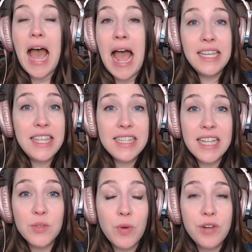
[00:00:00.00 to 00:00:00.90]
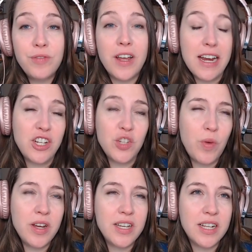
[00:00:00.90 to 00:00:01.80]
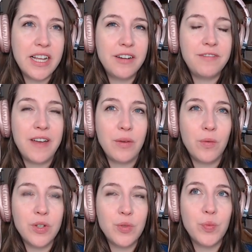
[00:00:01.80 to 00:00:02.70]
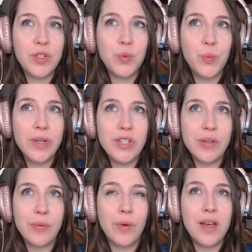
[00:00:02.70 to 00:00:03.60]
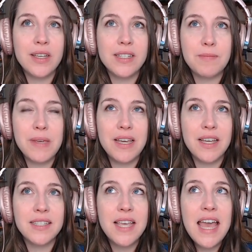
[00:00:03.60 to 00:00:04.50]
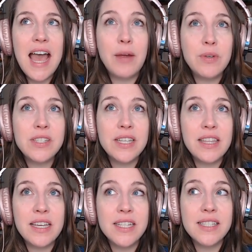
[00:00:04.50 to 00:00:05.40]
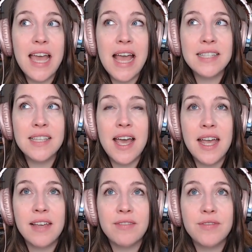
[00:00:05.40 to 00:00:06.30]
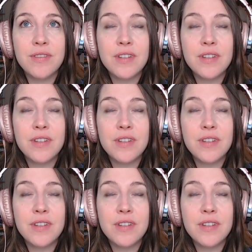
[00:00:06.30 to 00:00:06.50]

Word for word: I think that's wonderful. And I just wanted to clarify which, which, which it was, because I will say this, as I've